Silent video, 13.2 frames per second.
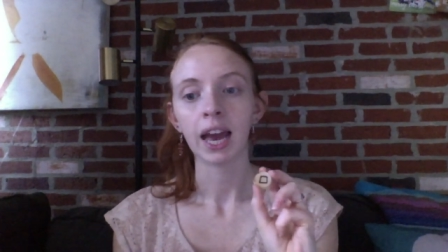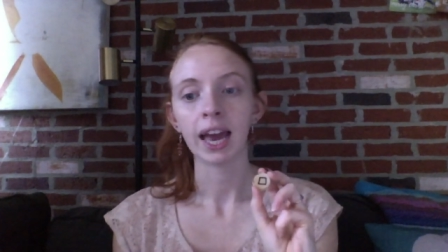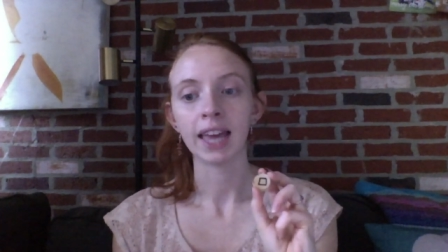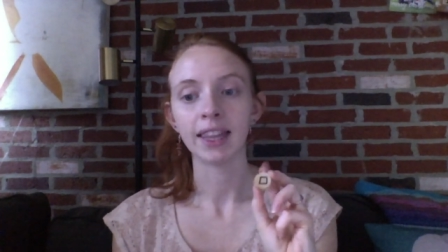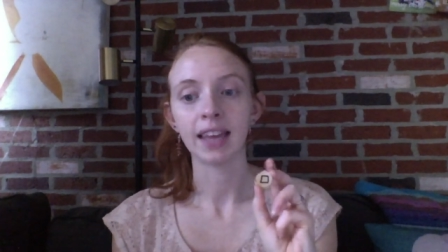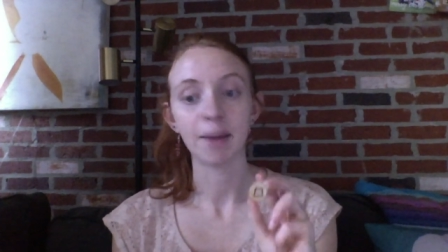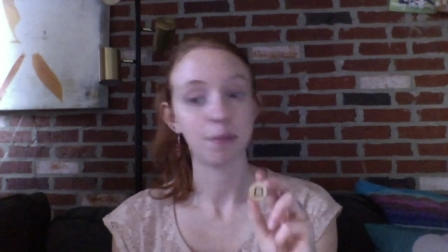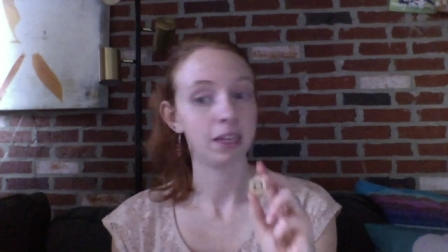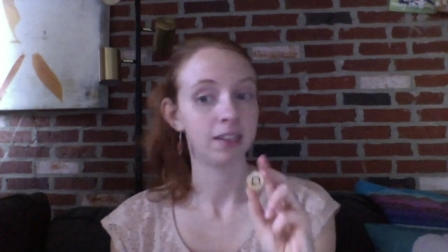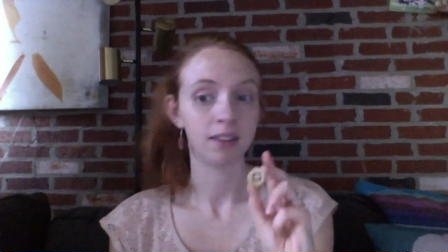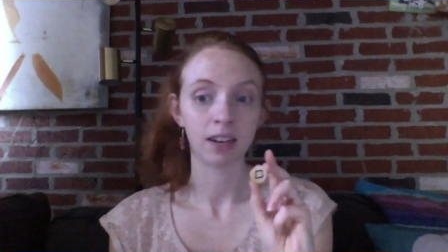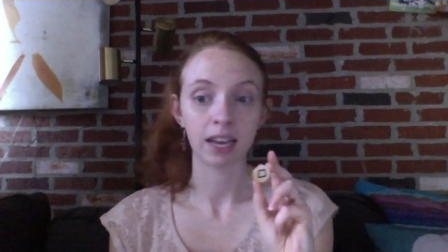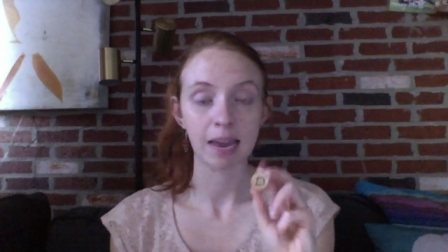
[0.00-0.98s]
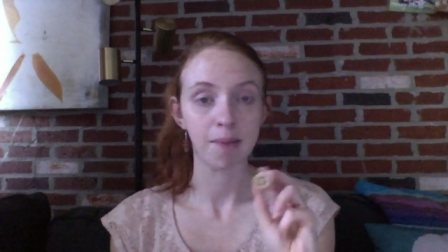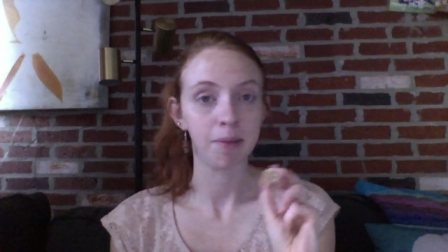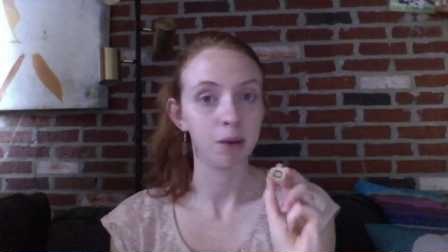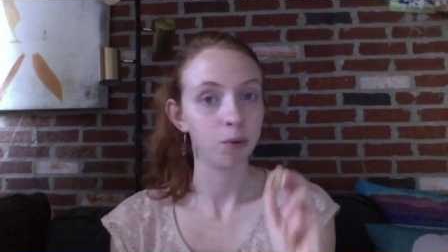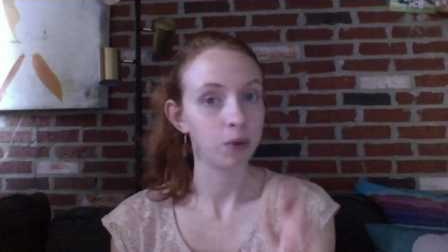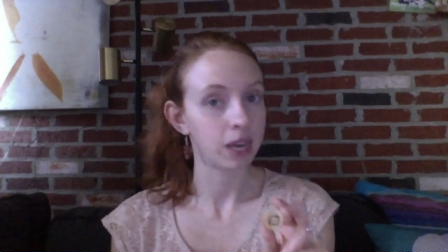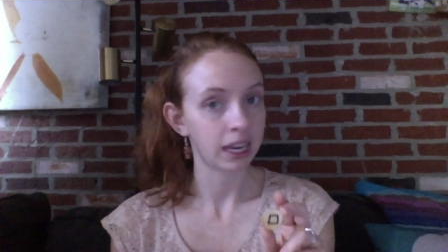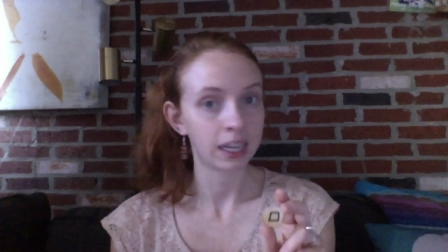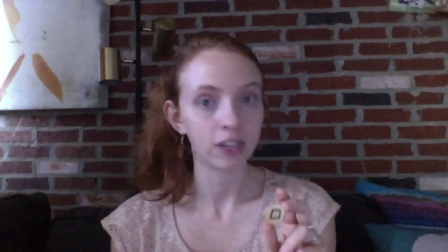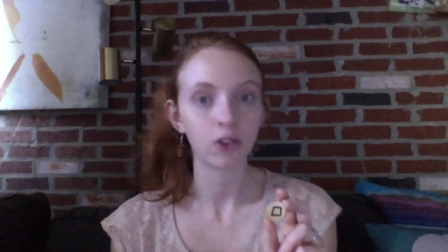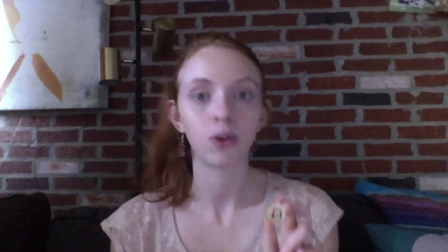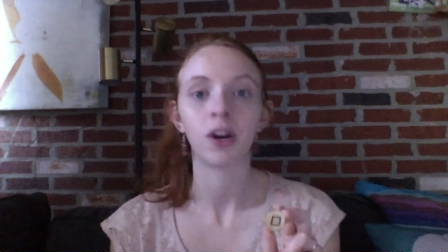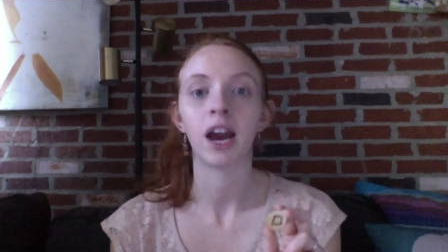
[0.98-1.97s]
And that means that it can't be
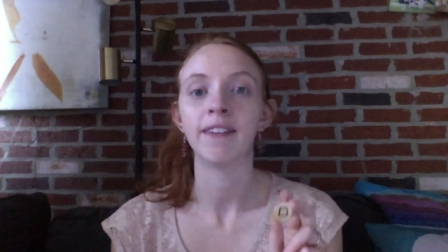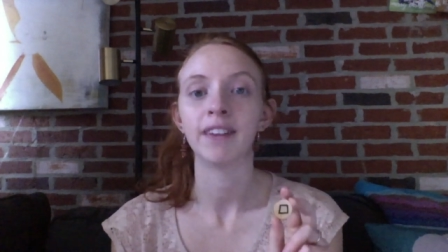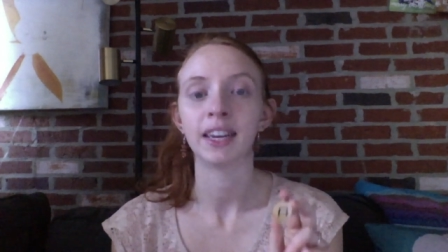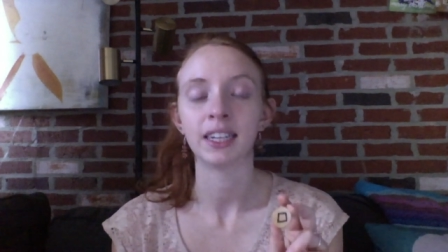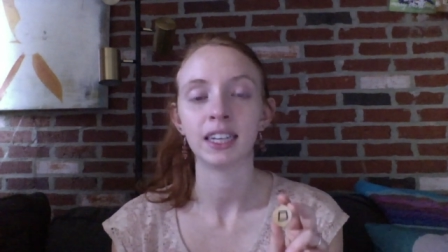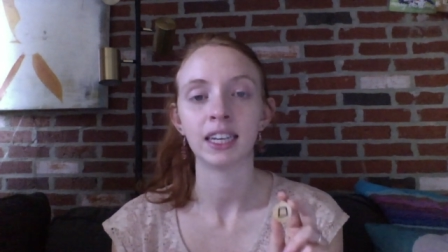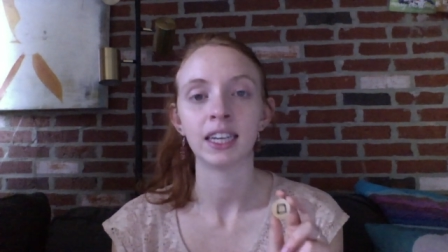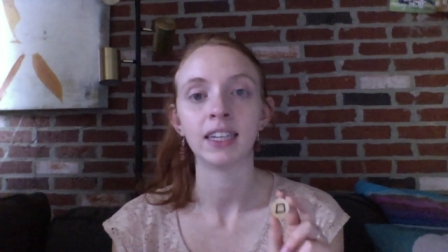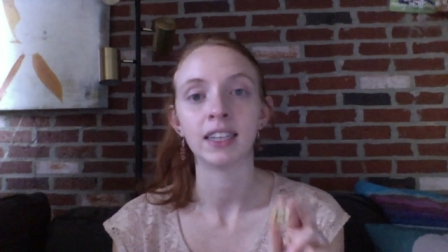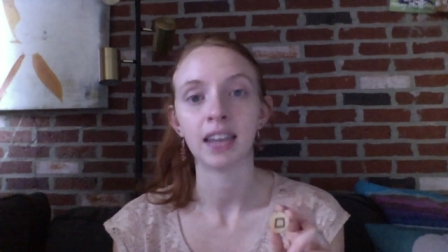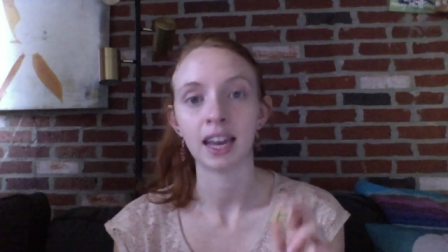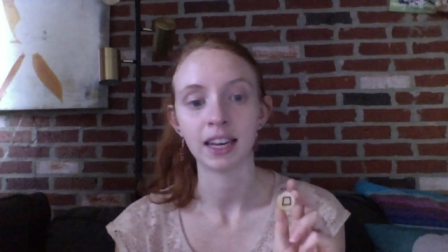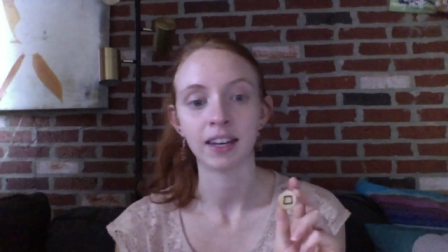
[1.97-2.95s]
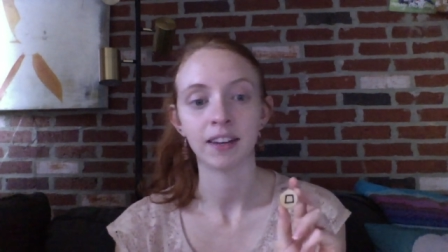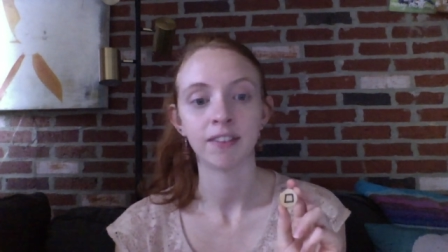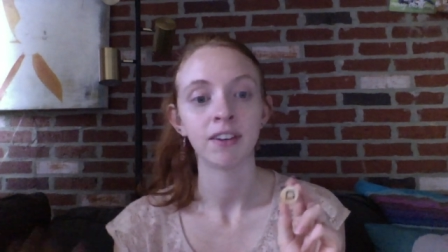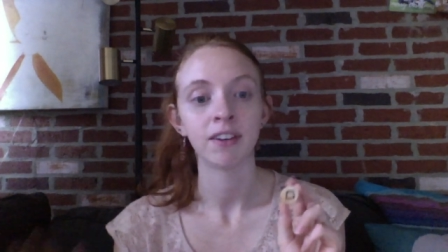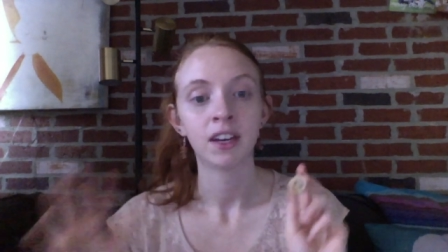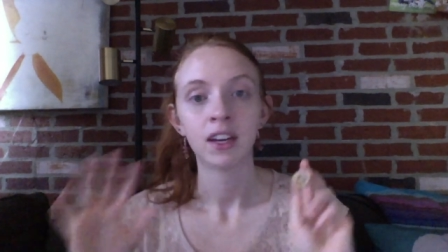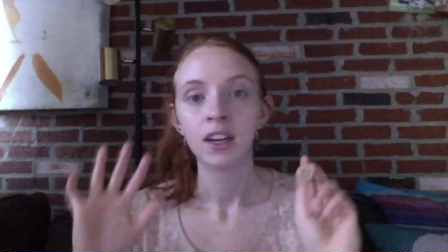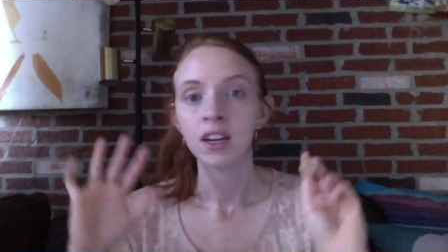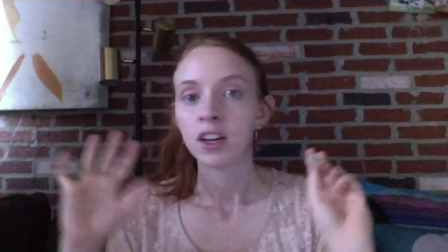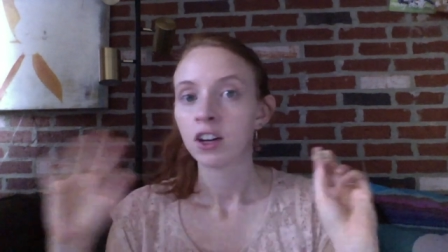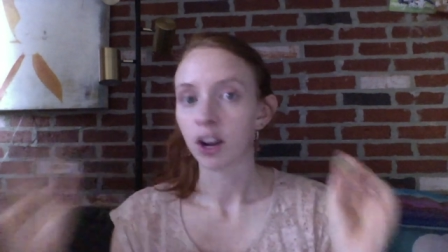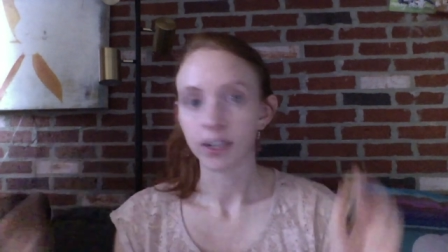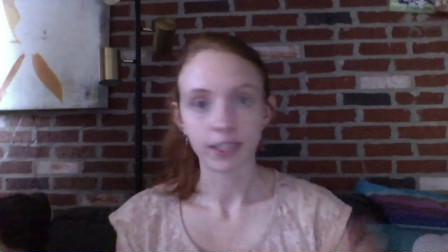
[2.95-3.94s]
weakened or have any negative
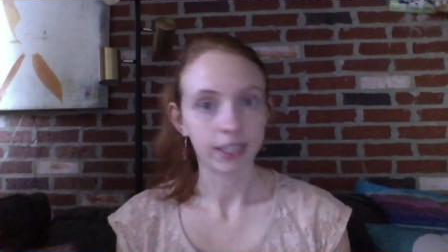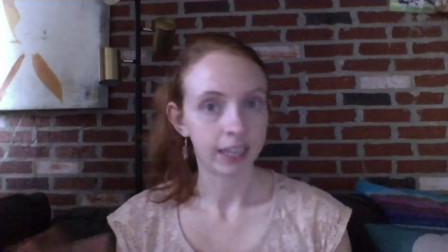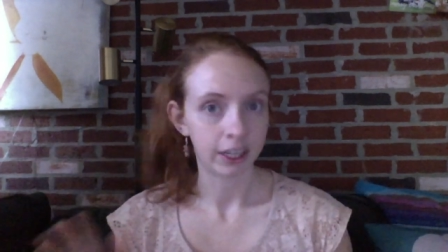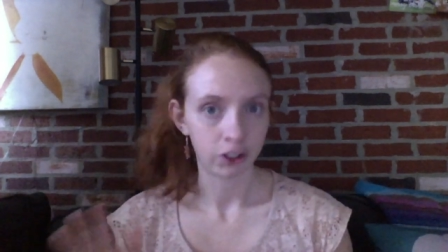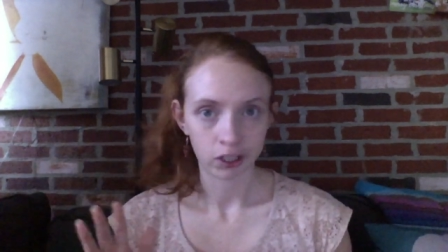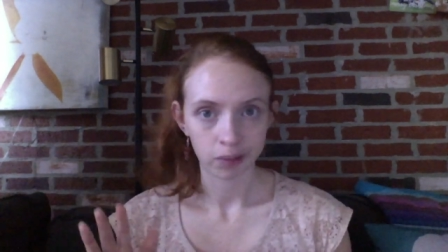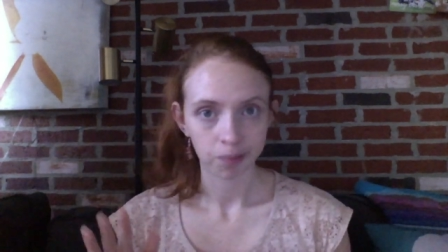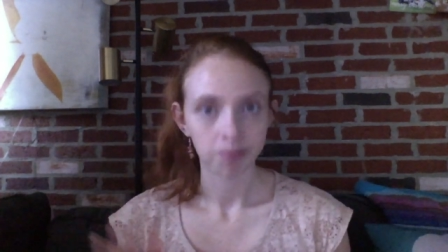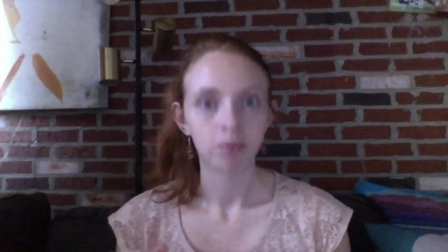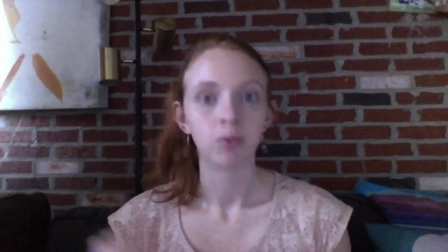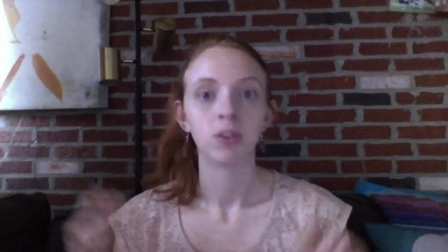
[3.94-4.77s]
connotation.